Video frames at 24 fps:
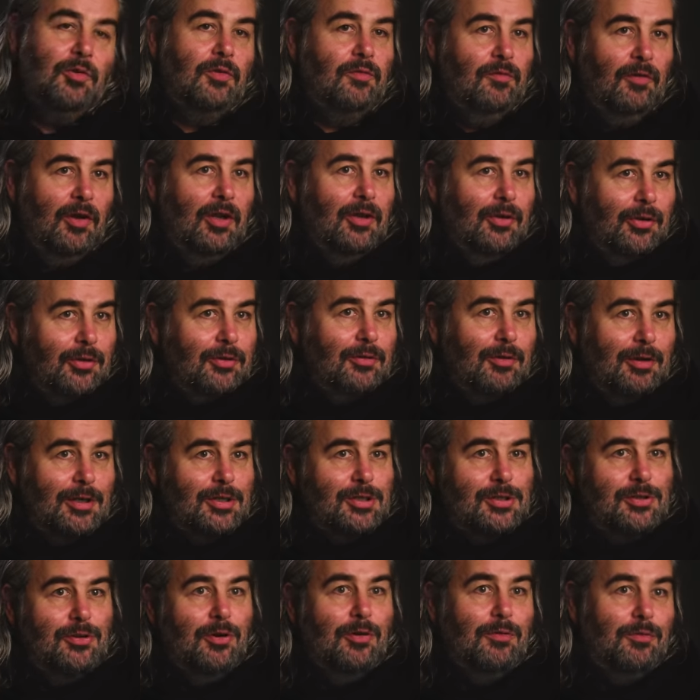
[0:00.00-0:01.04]
would fall onto our
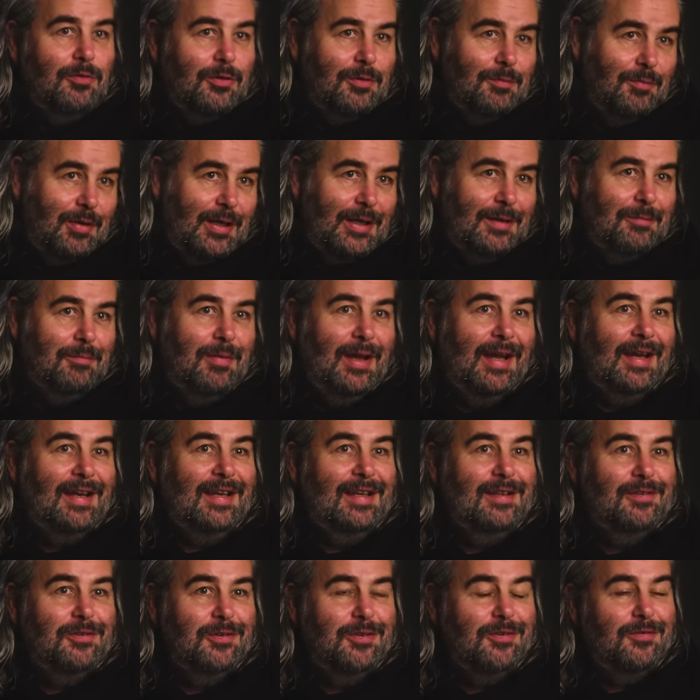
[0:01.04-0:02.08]
stock would bleed back
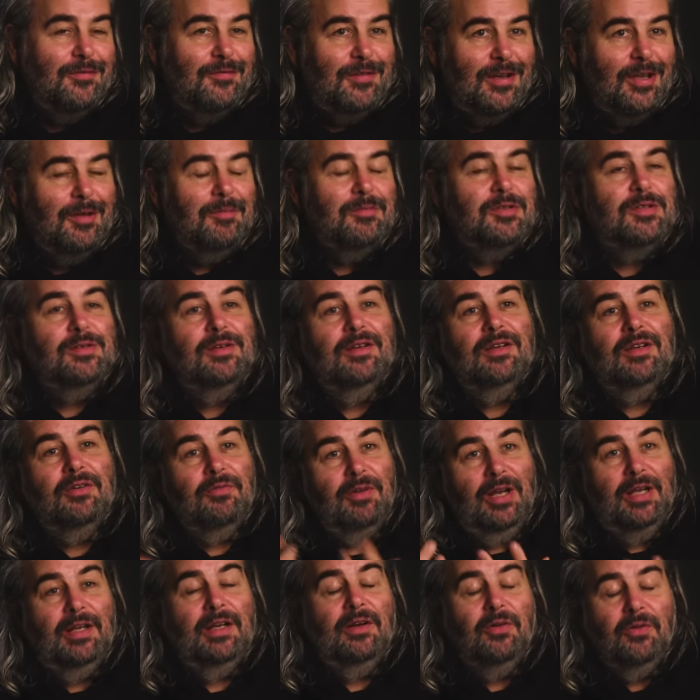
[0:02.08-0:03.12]
into the films,
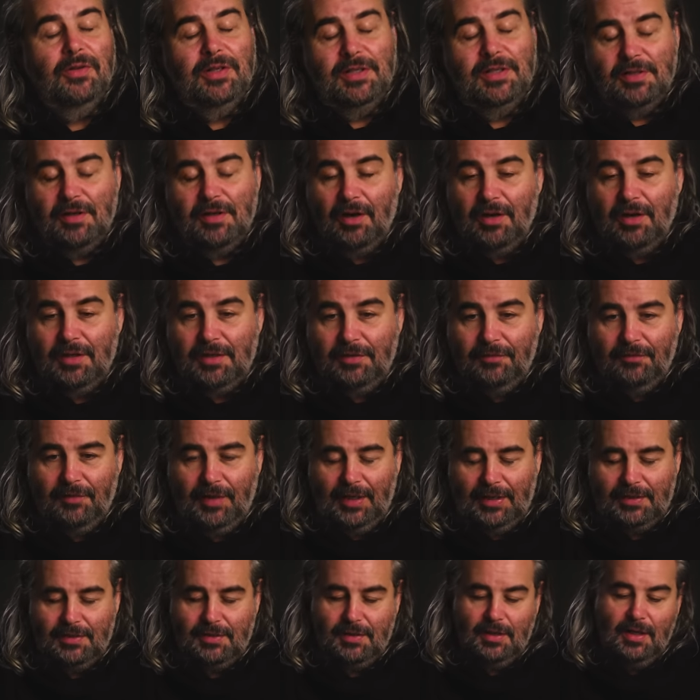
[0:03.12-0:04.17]
creating all these
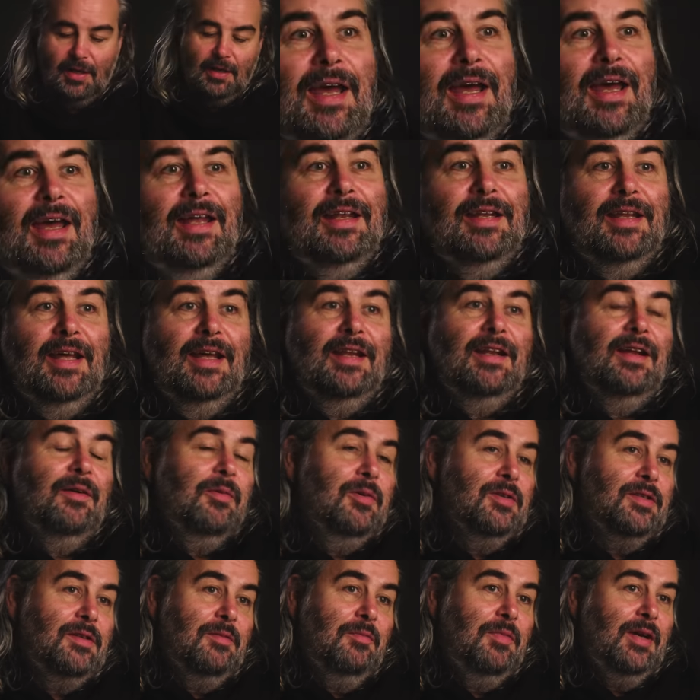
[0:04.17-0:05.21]
artifacts. And then there
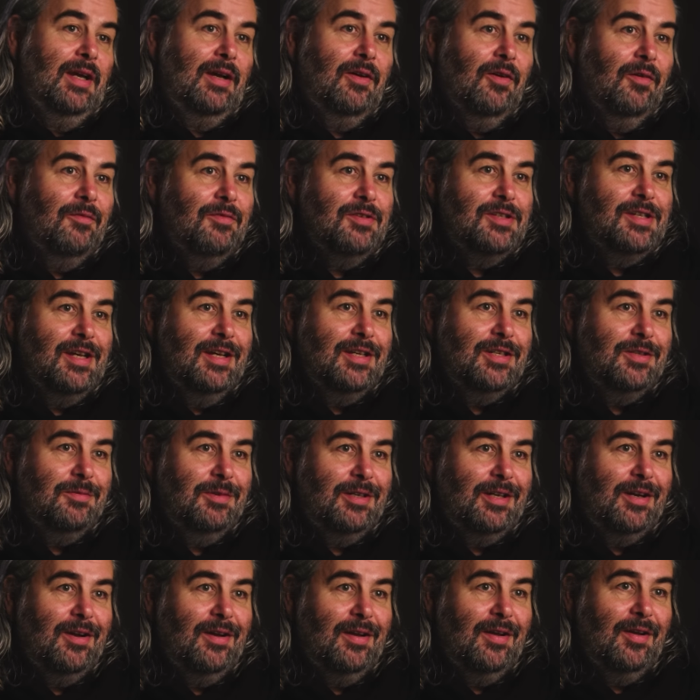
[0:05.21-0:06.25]
was the big conversation
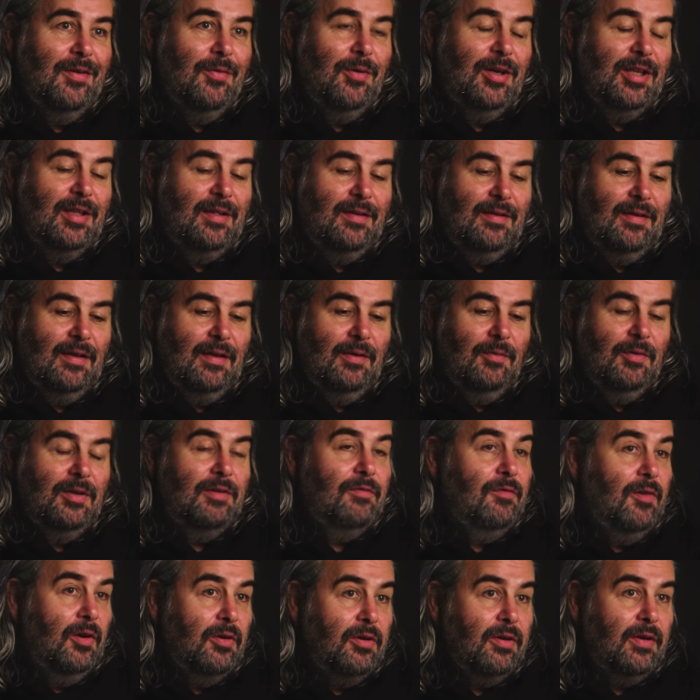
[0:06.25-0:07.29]
with with uh,
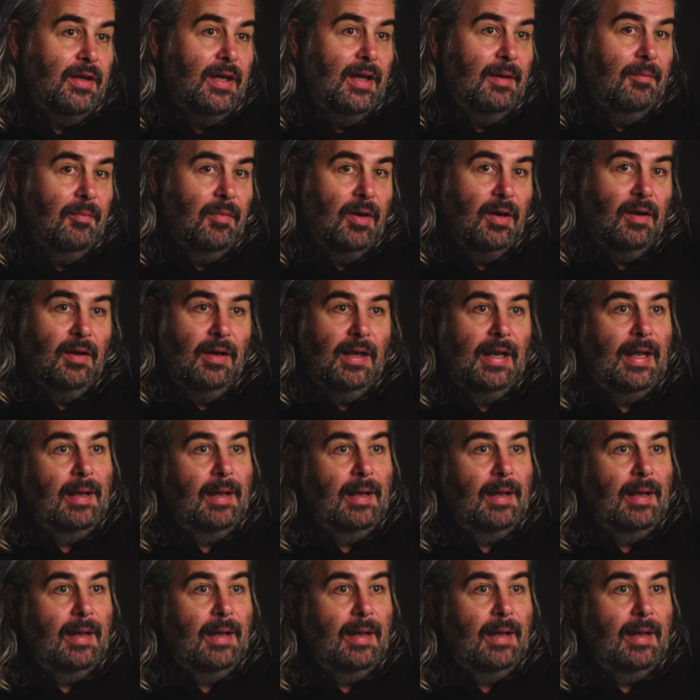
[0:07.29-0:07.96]
with FotoKem, our